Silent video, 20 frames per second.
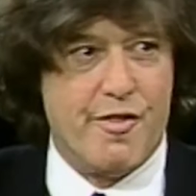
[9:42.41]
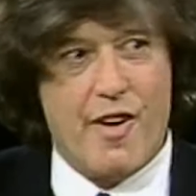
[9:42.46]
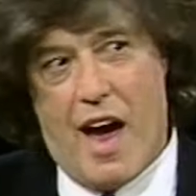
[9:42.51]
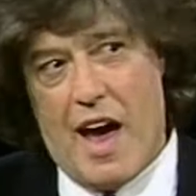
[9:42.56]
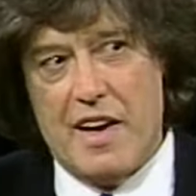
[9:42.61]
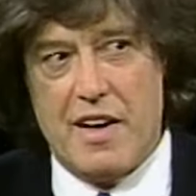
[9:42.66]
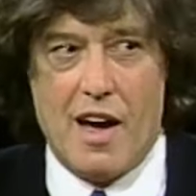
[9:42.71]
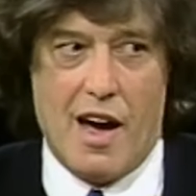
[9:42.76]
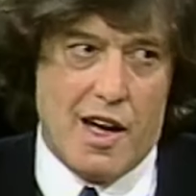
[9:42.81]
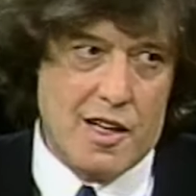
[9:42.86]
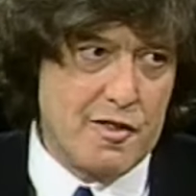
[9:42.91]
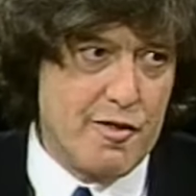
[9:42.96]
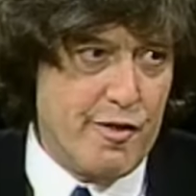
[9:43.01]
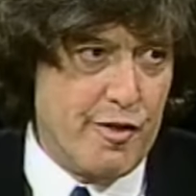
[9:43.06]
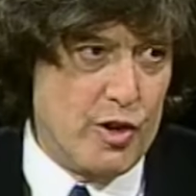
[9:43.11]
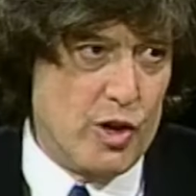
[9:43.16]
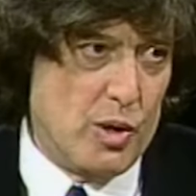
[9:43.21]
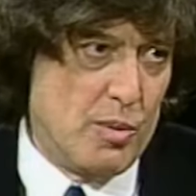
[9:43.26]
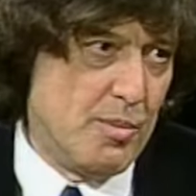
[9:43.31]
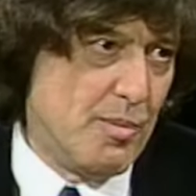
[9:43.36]
fine art
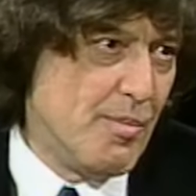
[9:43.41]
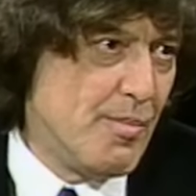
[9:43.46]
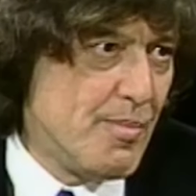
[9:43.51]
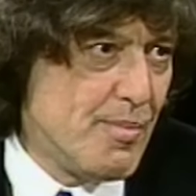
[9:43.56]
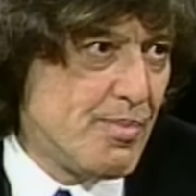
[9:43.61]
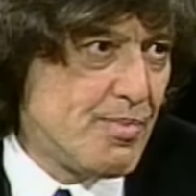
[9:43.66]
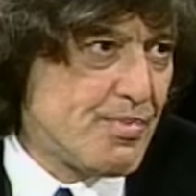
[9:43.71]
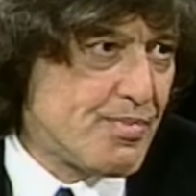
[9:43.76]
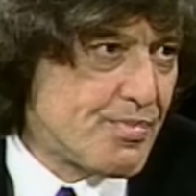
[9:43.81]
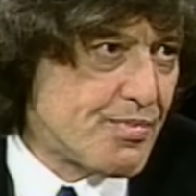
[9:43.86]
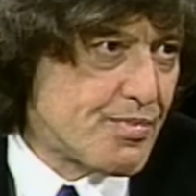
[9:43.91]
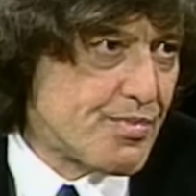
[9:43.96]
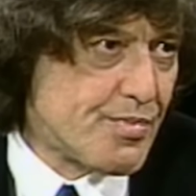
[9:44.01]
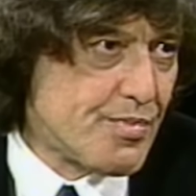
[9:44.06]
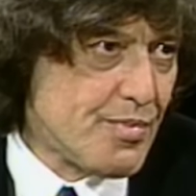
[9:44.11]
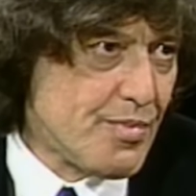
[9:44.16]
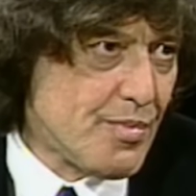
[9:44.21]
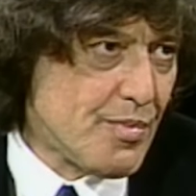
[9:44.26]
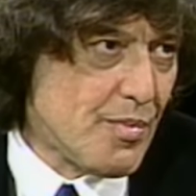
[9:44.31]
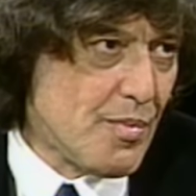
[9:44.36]
form. Yeah,
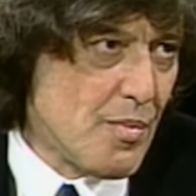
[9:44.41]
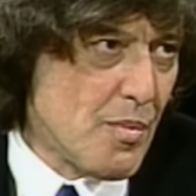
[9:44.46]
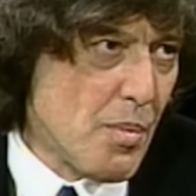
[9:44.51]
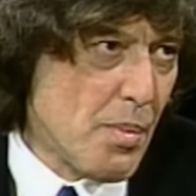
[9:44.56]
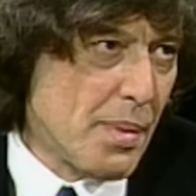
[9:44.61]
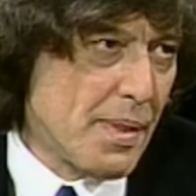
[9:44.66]
but the reason I